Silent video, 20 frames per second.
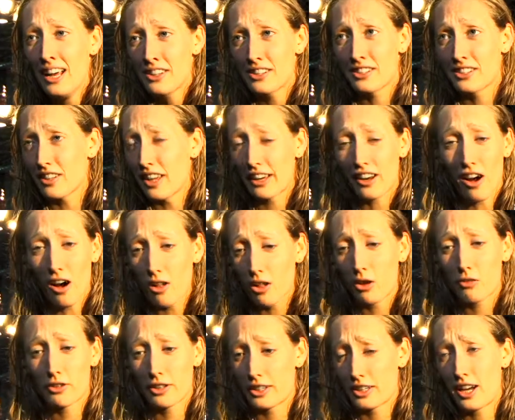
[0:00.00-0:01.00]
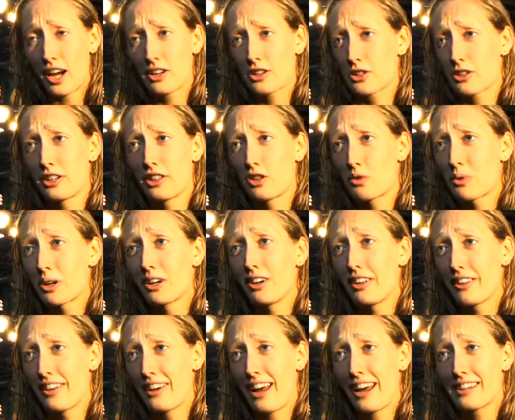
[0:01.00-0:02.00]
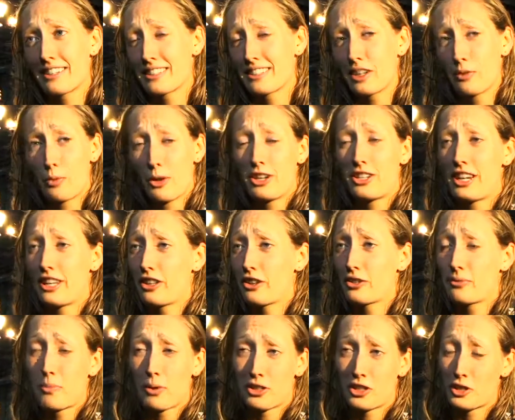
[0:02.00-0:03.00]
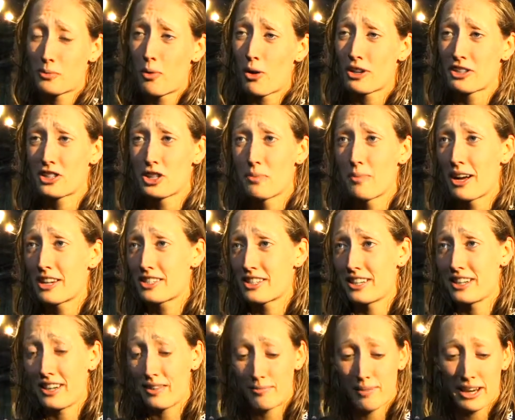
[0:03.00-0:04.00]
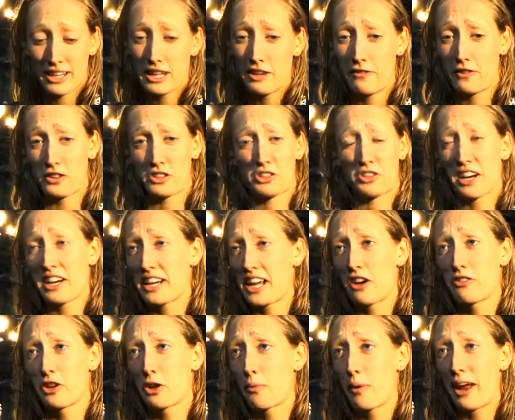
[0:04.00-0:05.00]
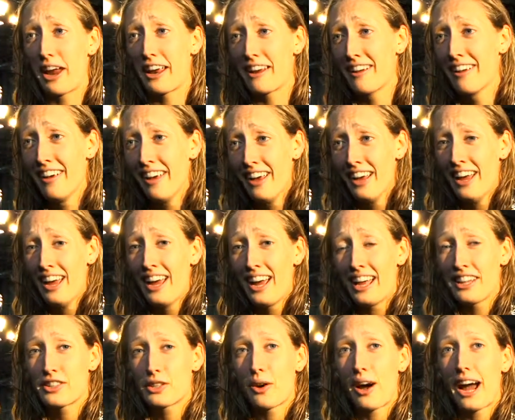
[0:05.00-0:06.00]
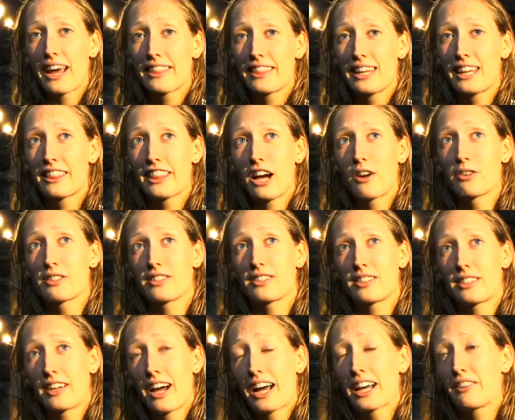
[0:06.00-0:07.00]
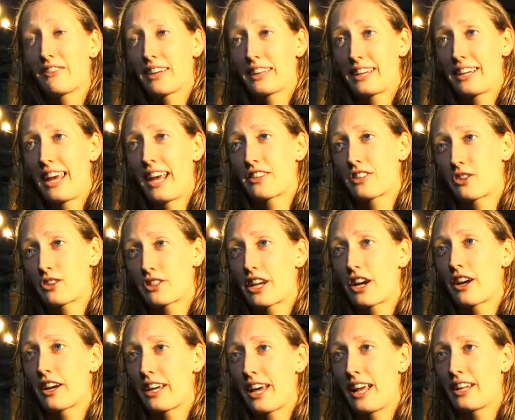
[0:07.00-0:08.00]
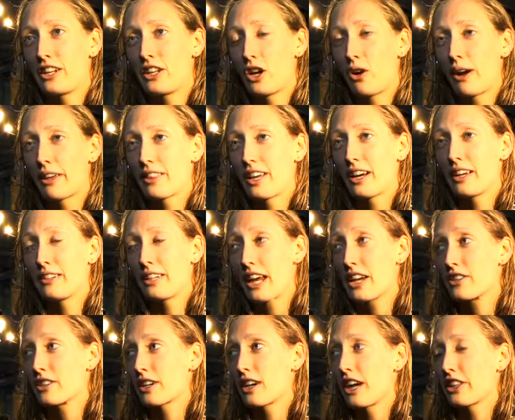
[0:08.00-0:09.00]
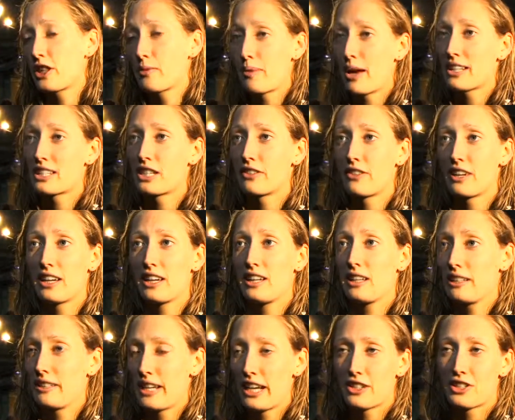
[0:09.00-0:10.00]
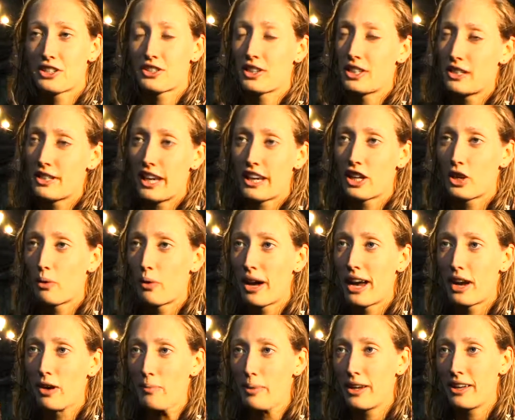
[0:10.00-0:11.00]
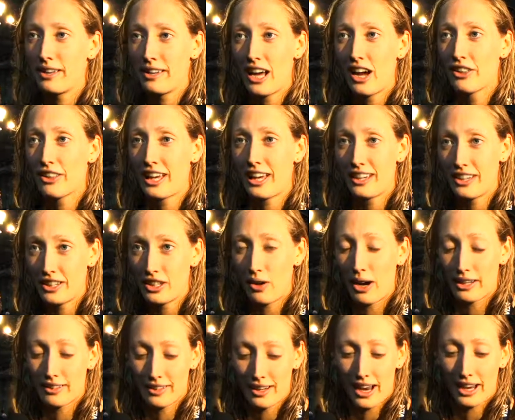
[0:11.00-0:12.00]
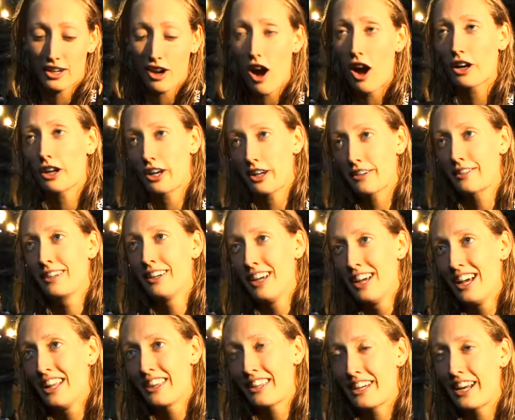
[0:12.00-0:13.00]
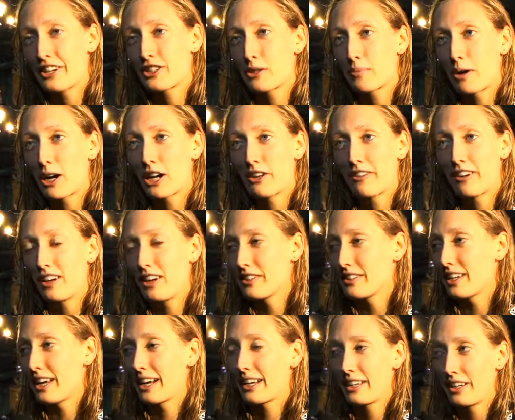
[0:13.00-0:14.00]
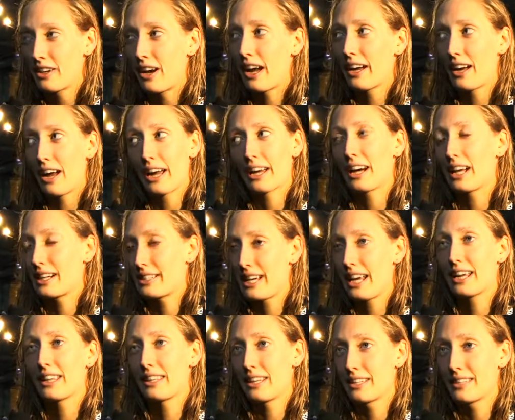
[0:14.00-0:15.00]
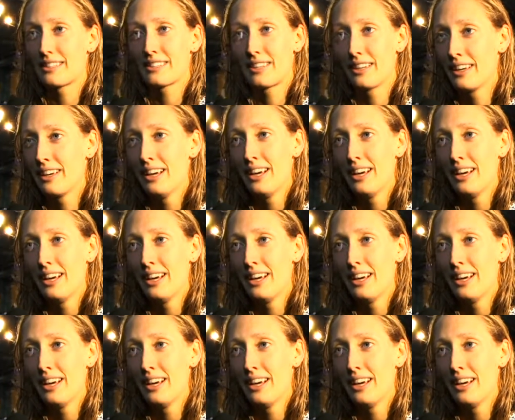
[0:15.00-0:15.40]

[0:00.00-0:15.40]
just like all over the country and the world, and I just appreciate their support so much, and my knee feels great now, no pain. And so I think that was kind of like the cancer scare again. You know, I thought nature got the best of it, nature's going to take it away, but now that, you know, I conquered the nature part of it, I was like, you know, I got to take this